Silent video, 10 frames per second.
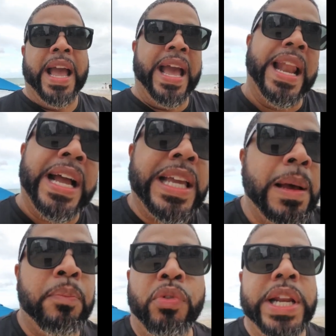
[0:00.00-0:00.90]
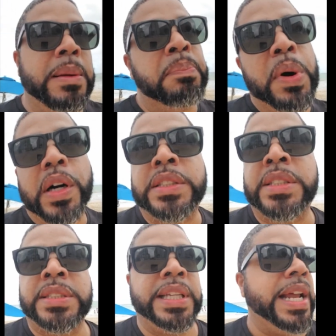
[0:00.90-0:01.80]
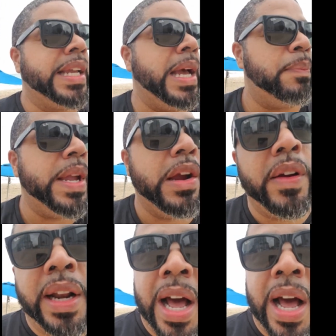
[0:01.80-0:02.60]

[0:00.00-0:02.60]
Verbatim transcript: And I kept reading books and I kept hearing